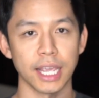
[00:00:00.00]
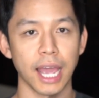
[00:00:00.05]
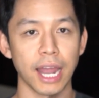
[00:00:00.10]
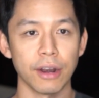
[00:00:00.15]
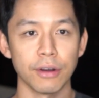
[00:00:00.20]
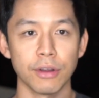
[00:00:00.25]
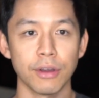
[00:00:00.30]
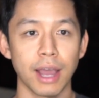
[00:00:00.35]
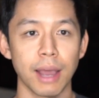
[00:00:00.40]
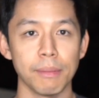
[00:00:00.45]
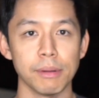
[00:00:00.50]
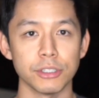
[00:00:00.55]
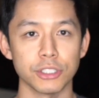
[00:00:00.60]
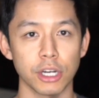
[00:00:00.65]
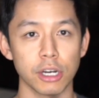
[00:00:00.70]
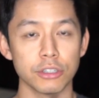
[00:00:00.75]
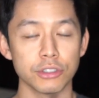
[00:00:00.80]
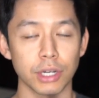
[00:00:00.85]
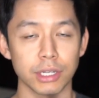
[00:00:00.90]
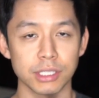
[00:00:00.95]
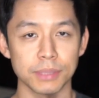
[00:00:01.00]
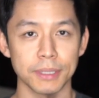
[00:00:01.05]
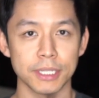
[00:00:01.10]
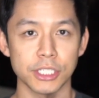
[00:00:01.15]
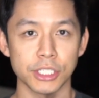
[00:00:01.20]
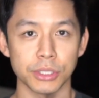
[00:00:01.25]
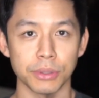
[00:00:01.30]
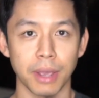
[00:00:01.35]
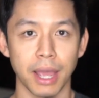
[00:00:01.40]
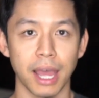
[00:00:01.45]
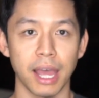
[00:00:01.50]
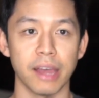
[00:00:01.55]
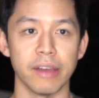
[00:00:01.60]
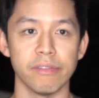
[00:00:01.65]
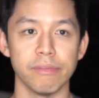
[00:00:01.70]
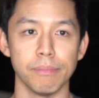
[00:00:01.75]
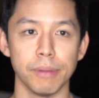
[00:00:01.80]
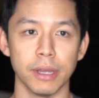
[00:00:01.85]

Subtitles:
I don't know how much hard drive space you have,